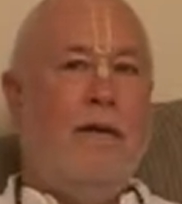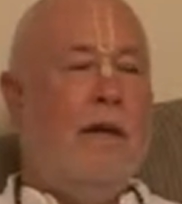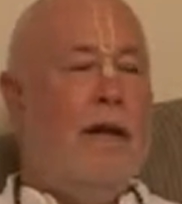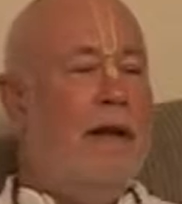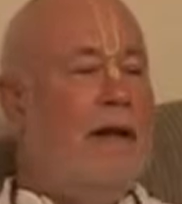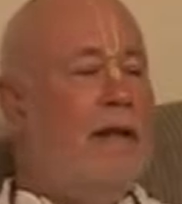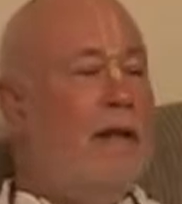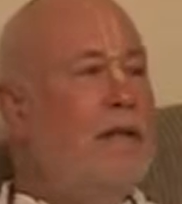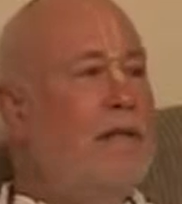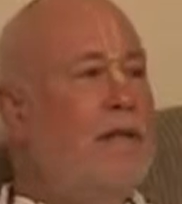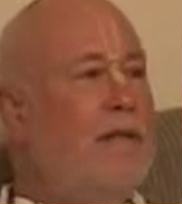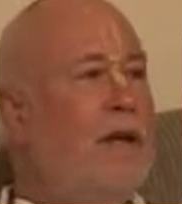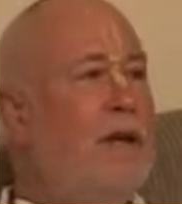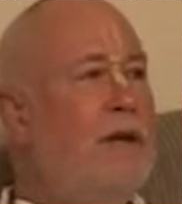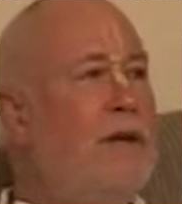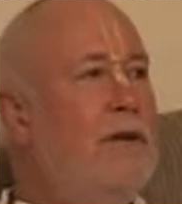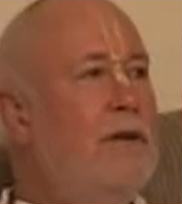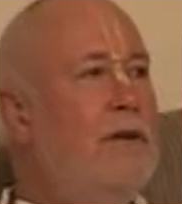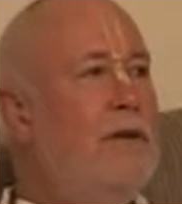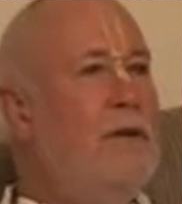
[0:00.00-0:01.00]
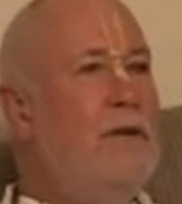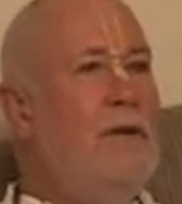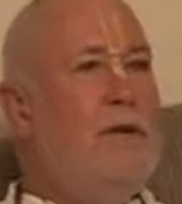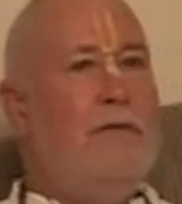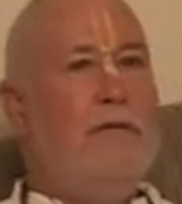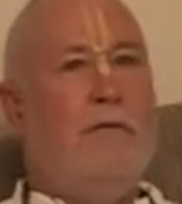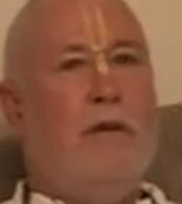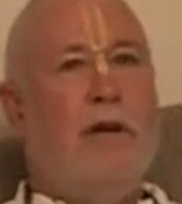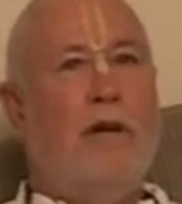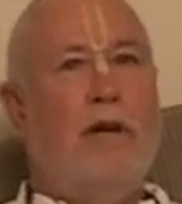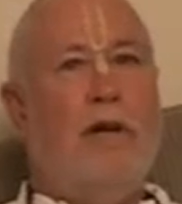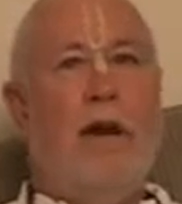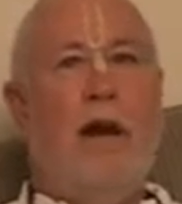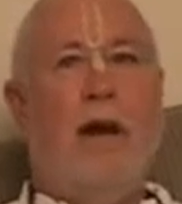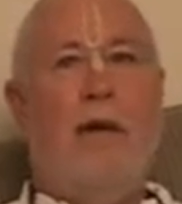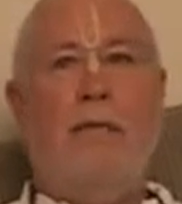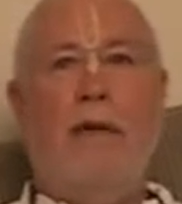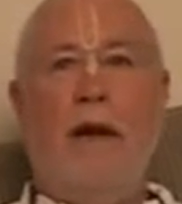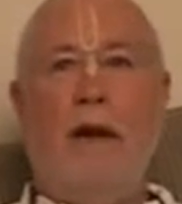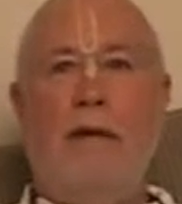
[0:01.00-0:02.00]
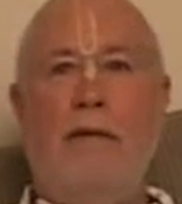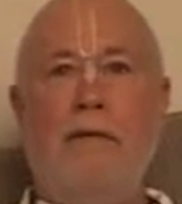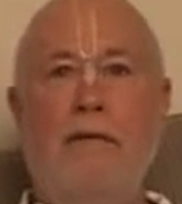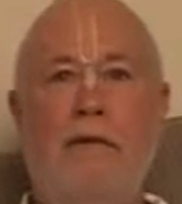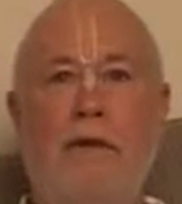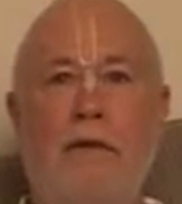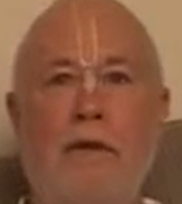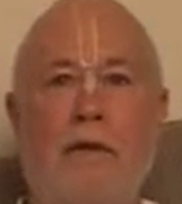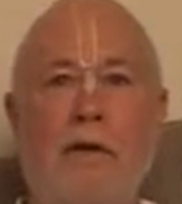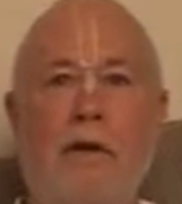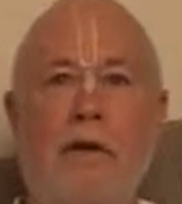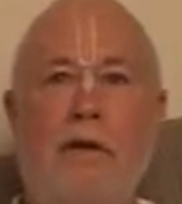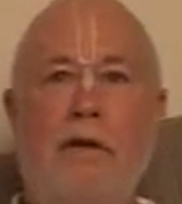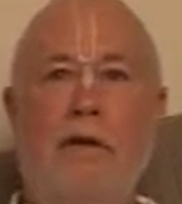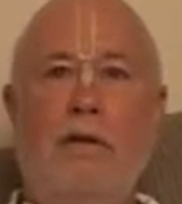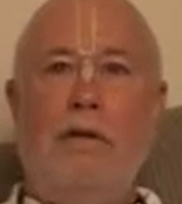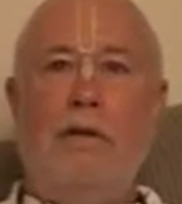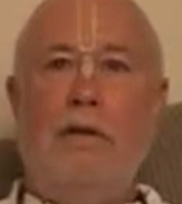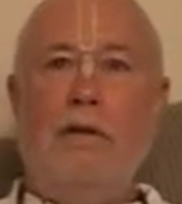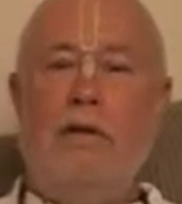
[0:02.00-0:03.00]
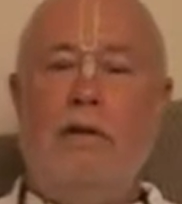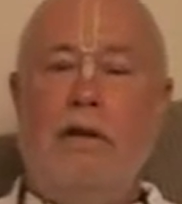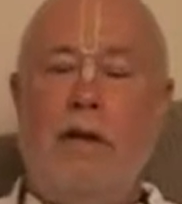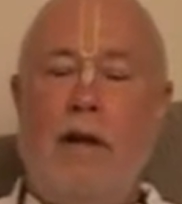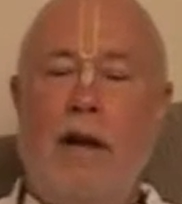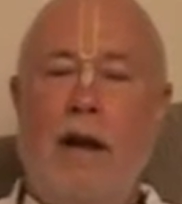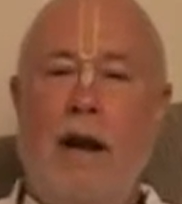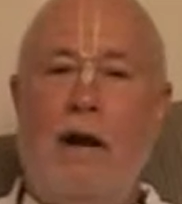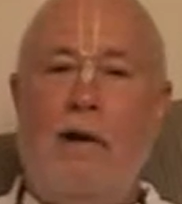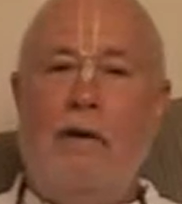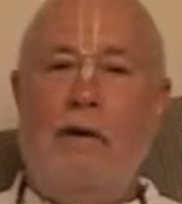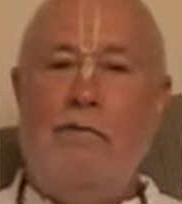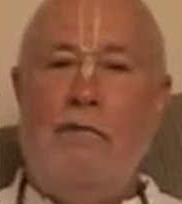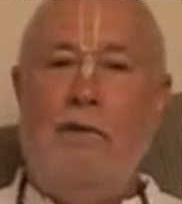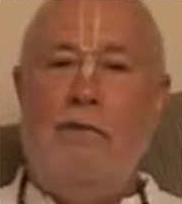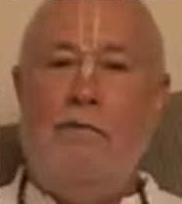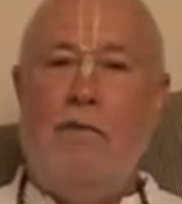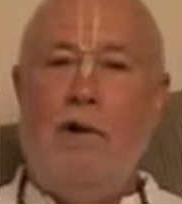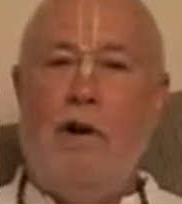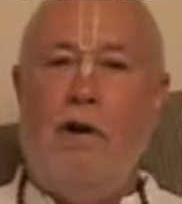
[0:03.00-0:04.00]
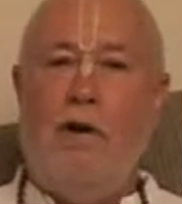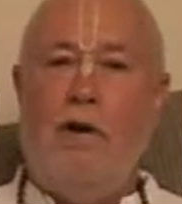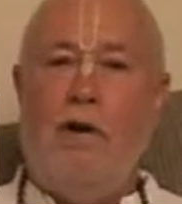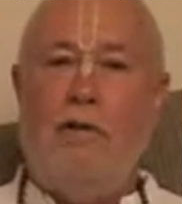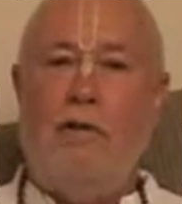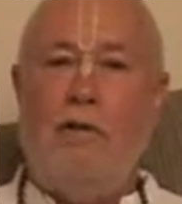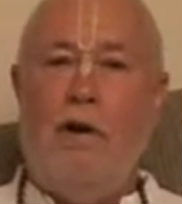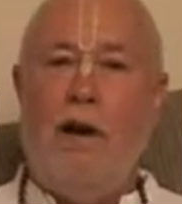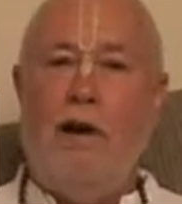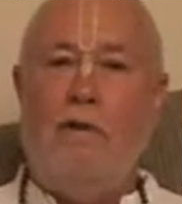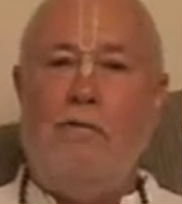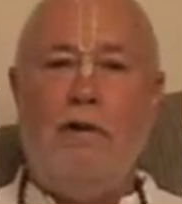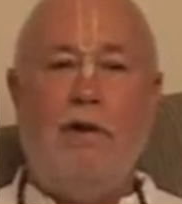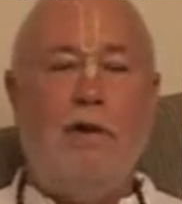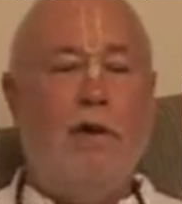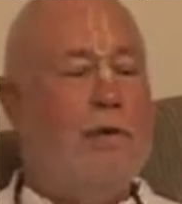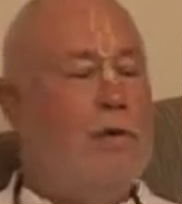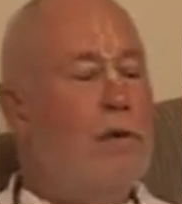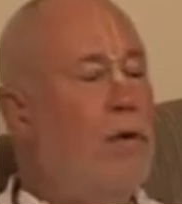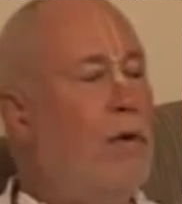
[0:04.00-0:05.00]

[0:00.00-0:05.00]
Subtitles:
Like, let's say you figure out that to get out of the forest you have to go